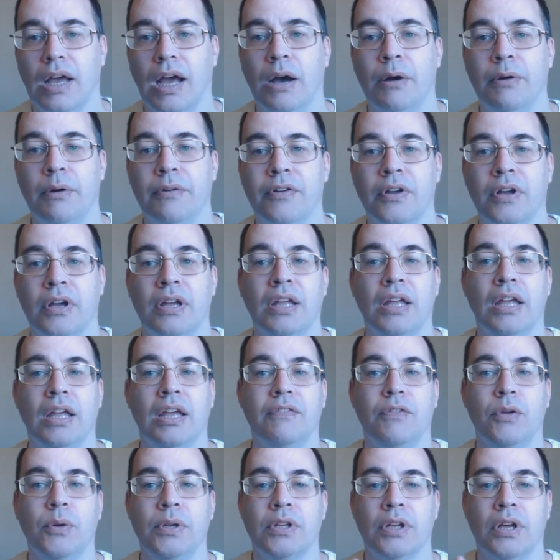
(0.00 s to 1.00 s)
However,
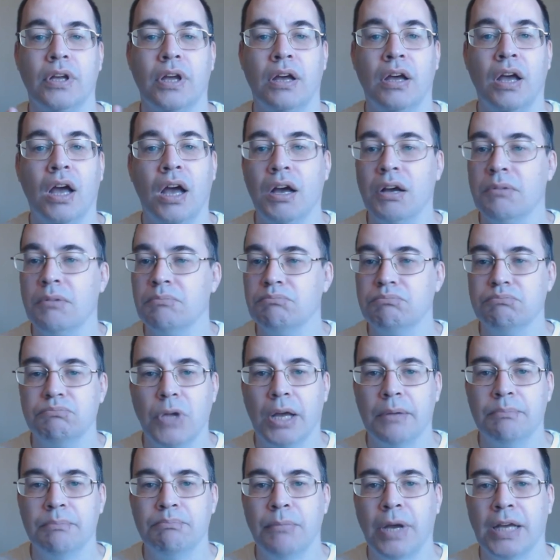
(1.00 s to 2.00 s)
if you eat a
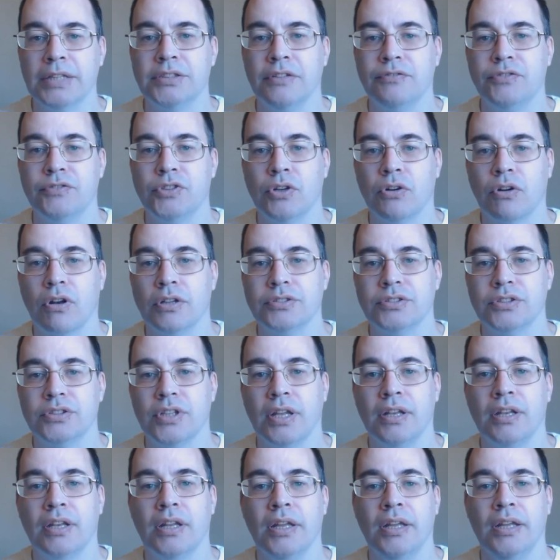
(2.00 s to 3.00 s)
massive chocolate
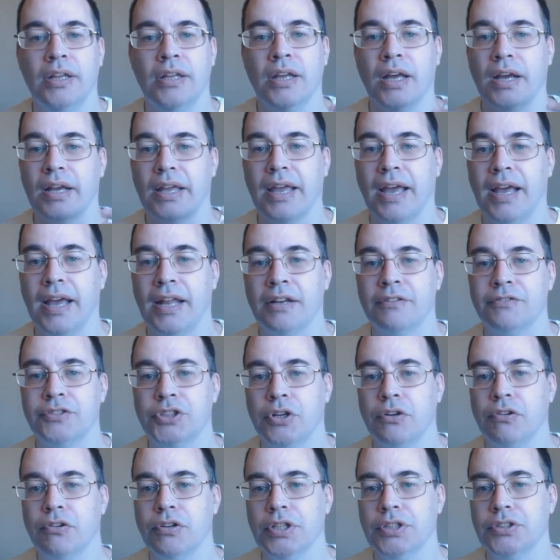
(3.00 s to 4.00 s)
sundae, a can of
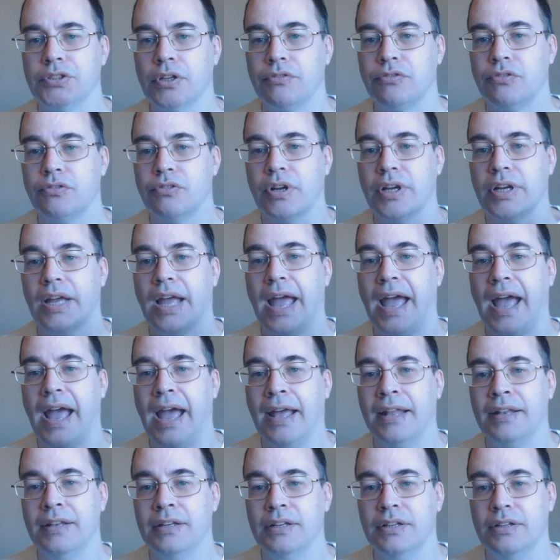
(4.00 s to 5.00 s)
sugary soft drink,
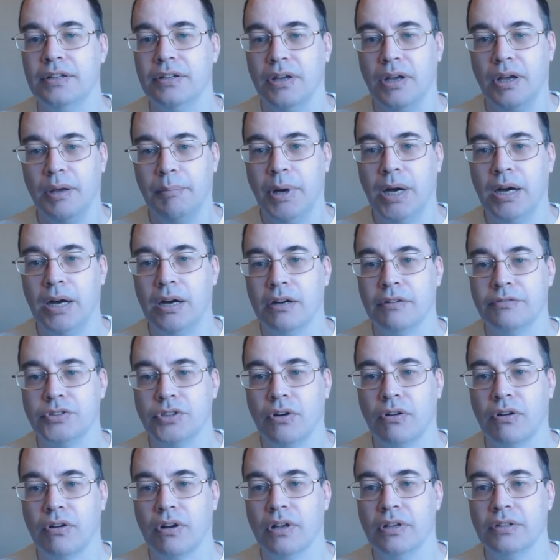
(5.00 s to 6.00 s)
and a bar of
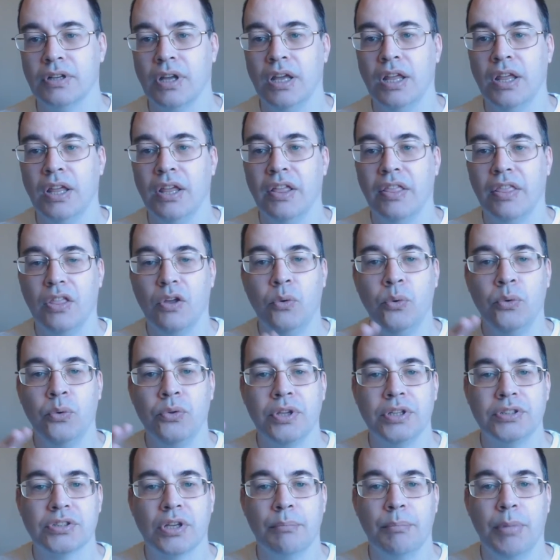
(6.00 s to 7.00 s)
chocolate, all
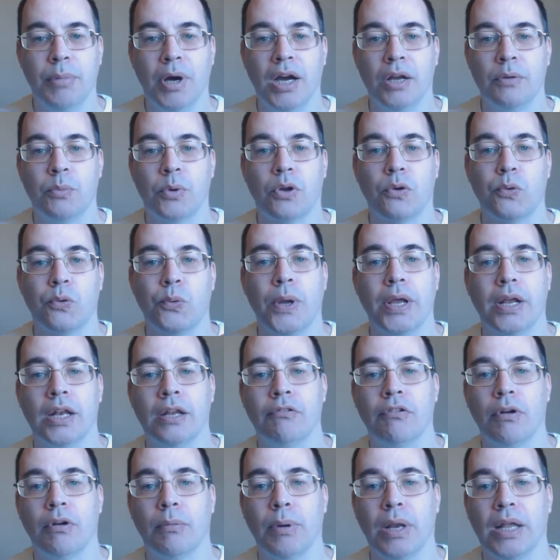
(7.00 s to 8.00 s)
this combined will
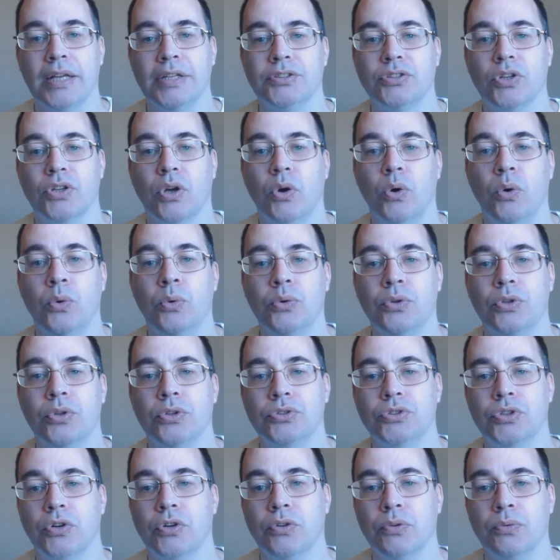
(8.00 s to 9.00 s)
quickly replace all the
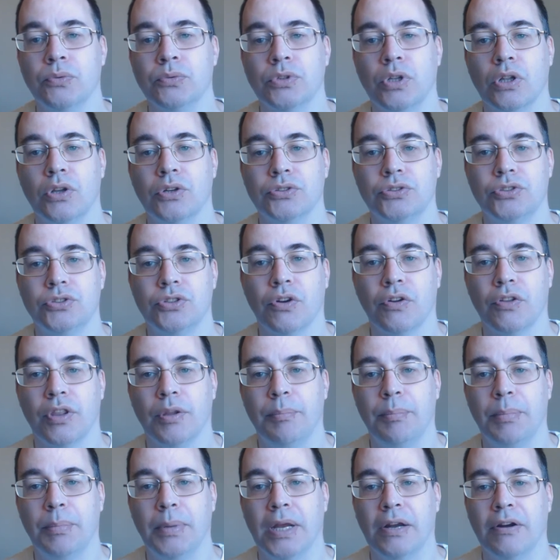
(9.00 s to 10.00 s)
sugar that was lost during
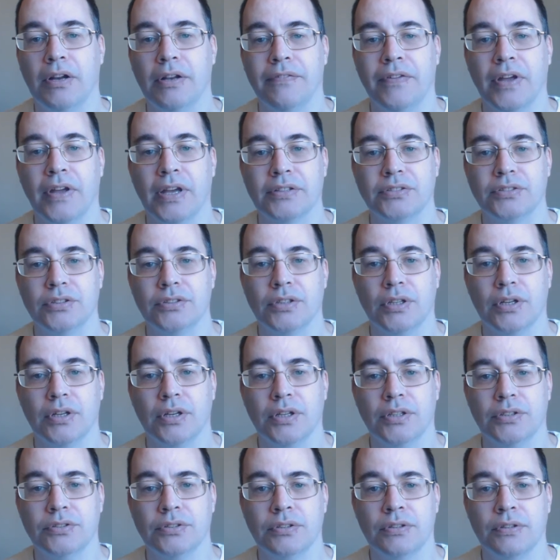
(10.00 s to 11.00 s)
the period of
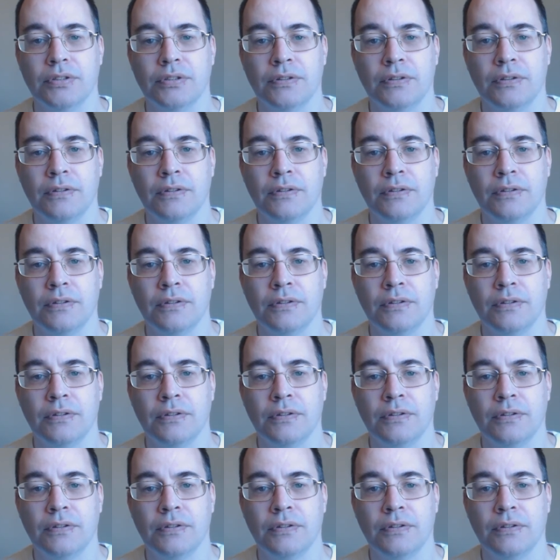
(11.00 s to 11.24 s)
exercise.